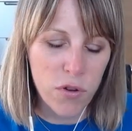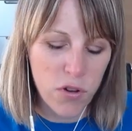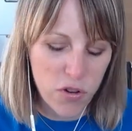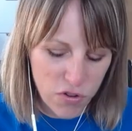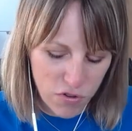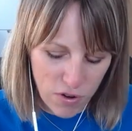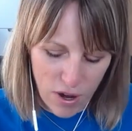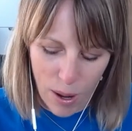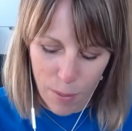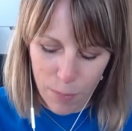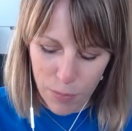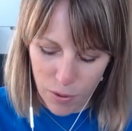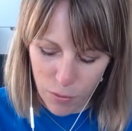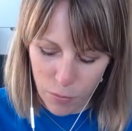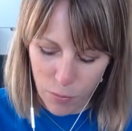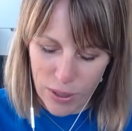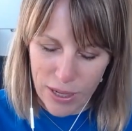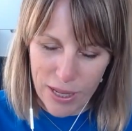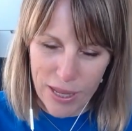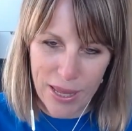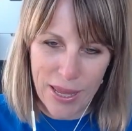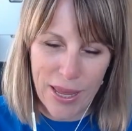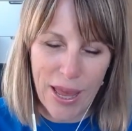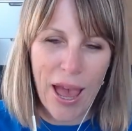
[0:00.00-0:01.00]
trap that
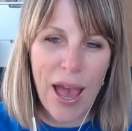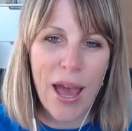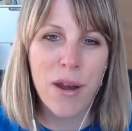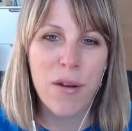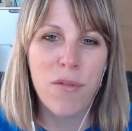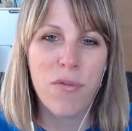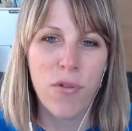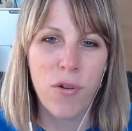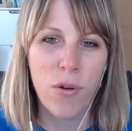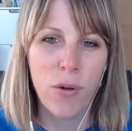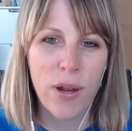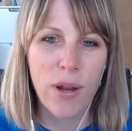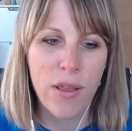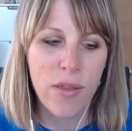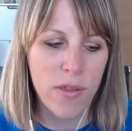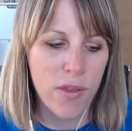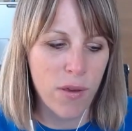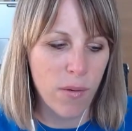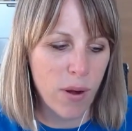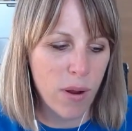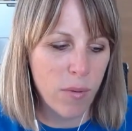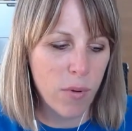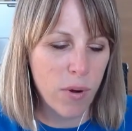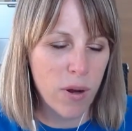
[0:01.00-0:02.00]
we can fall
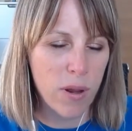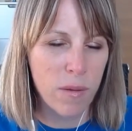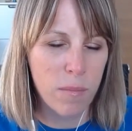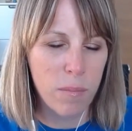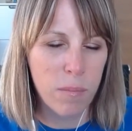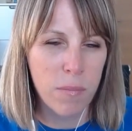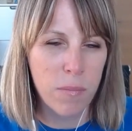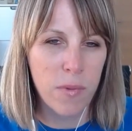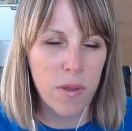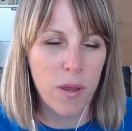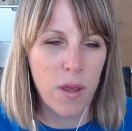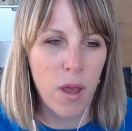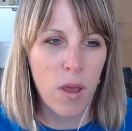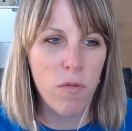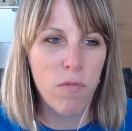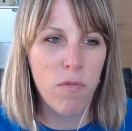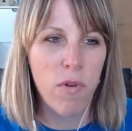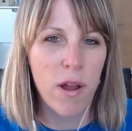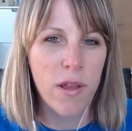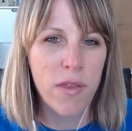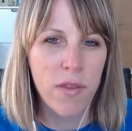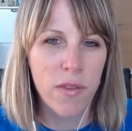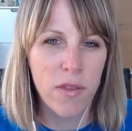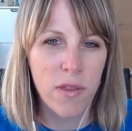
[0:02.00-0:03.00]
into. And I want to go
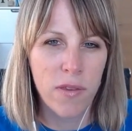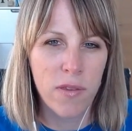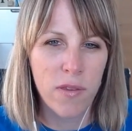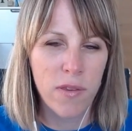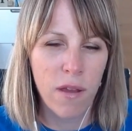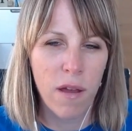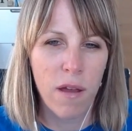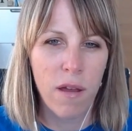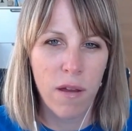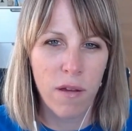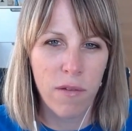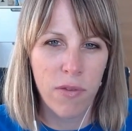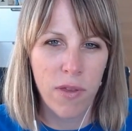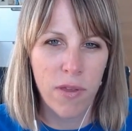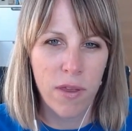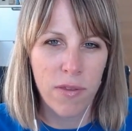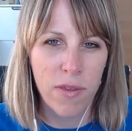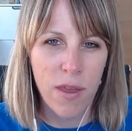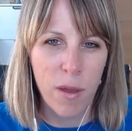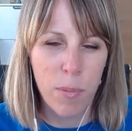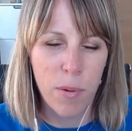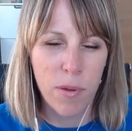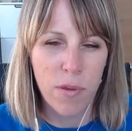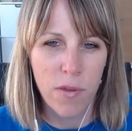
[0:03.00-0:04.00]
right at the start of this
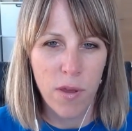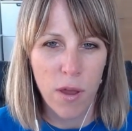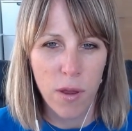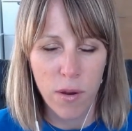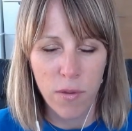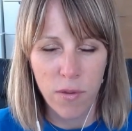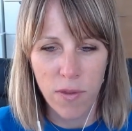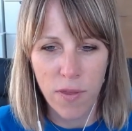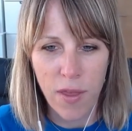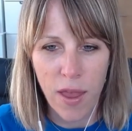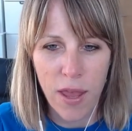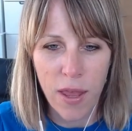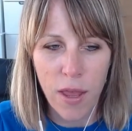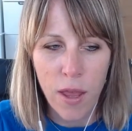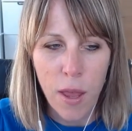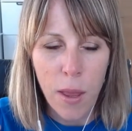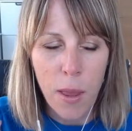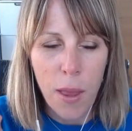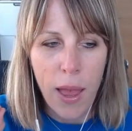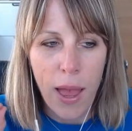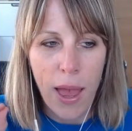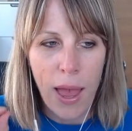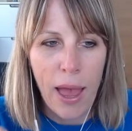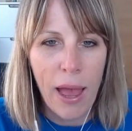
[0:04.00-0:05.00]
episode and say,
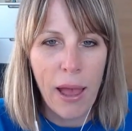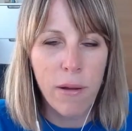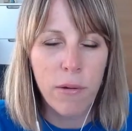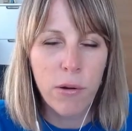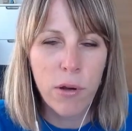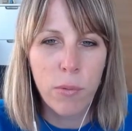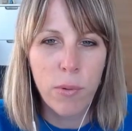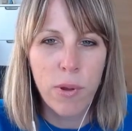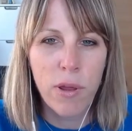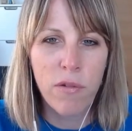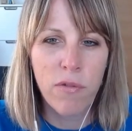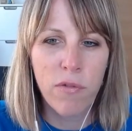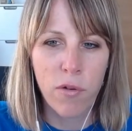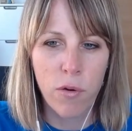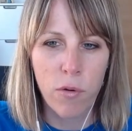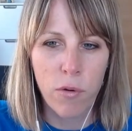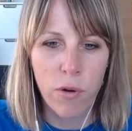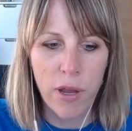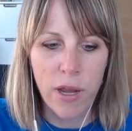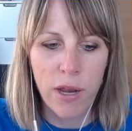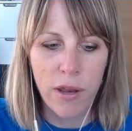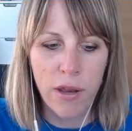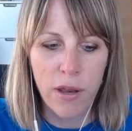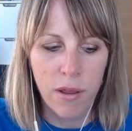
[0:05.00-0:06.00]
how do we
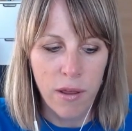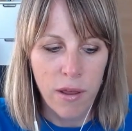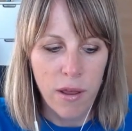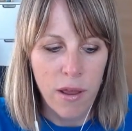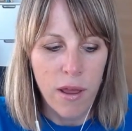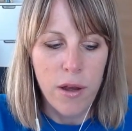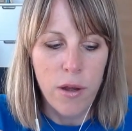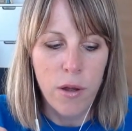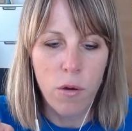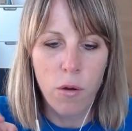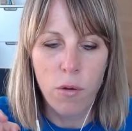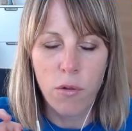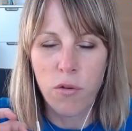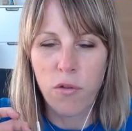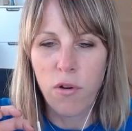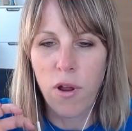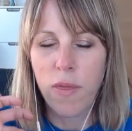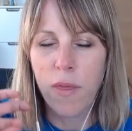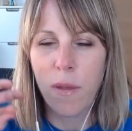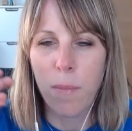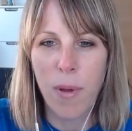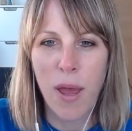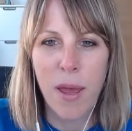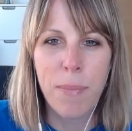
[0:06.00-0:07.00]
avoid not
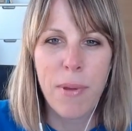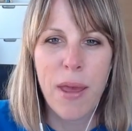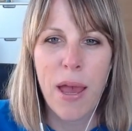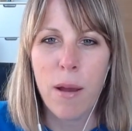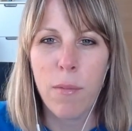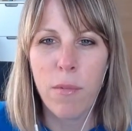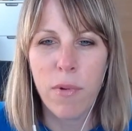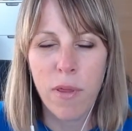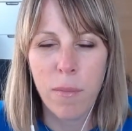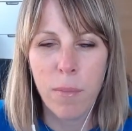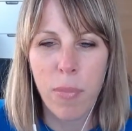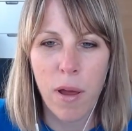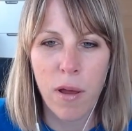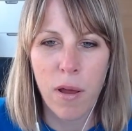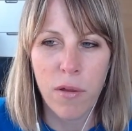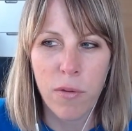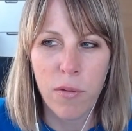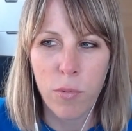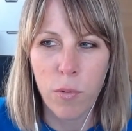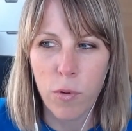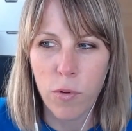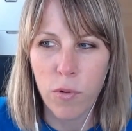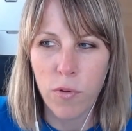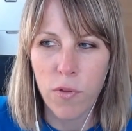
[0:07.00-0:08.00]
throwing the baby out with the
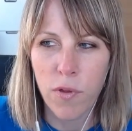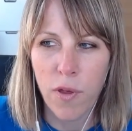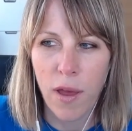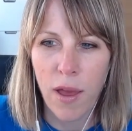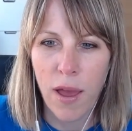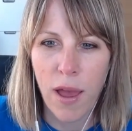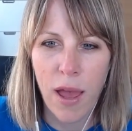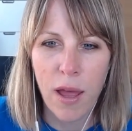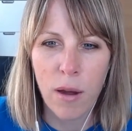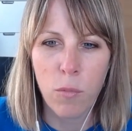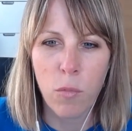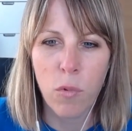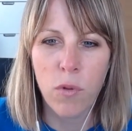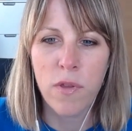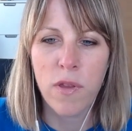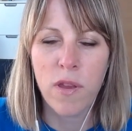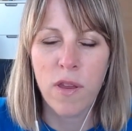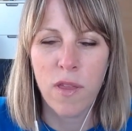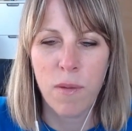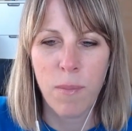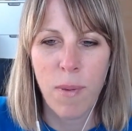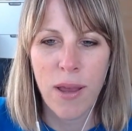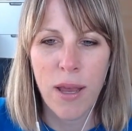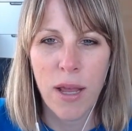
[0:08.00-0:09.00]
bathwater and
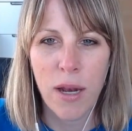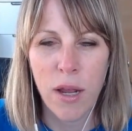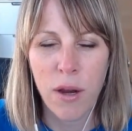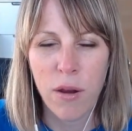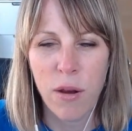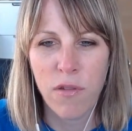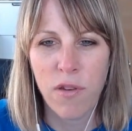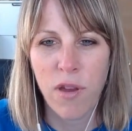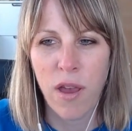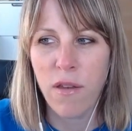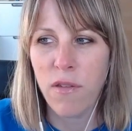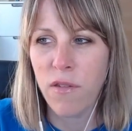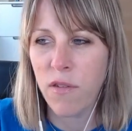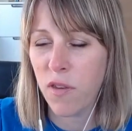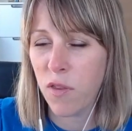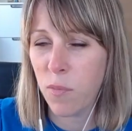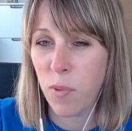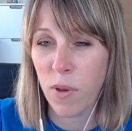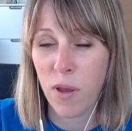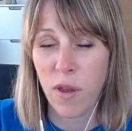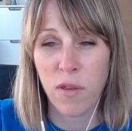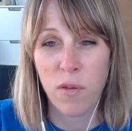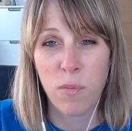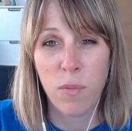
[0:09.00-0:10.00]
wanting to make a load of change just
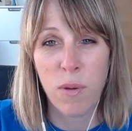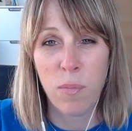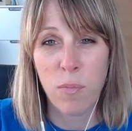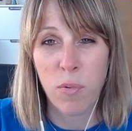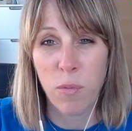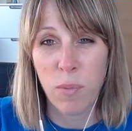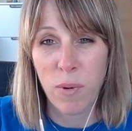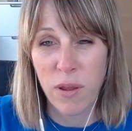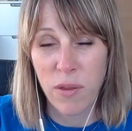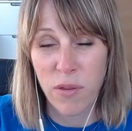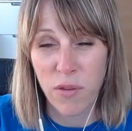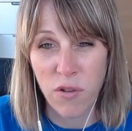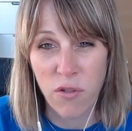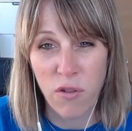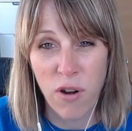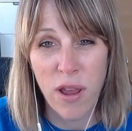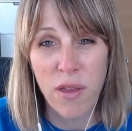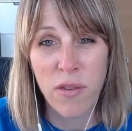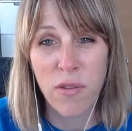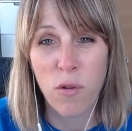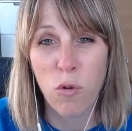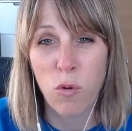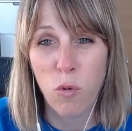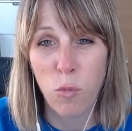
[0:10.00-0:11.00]
because we're probably
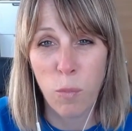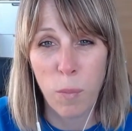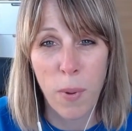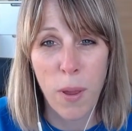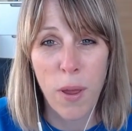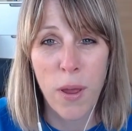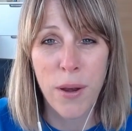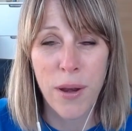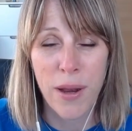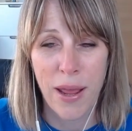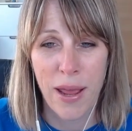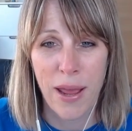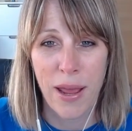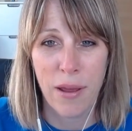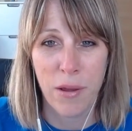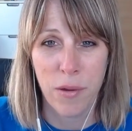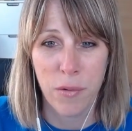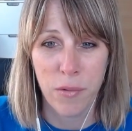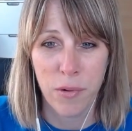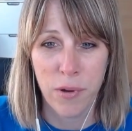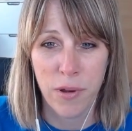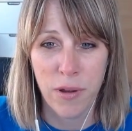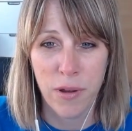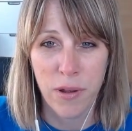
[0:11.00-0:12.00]
stressed or burnt
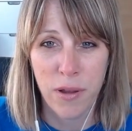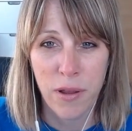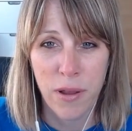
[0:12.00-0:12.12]
out?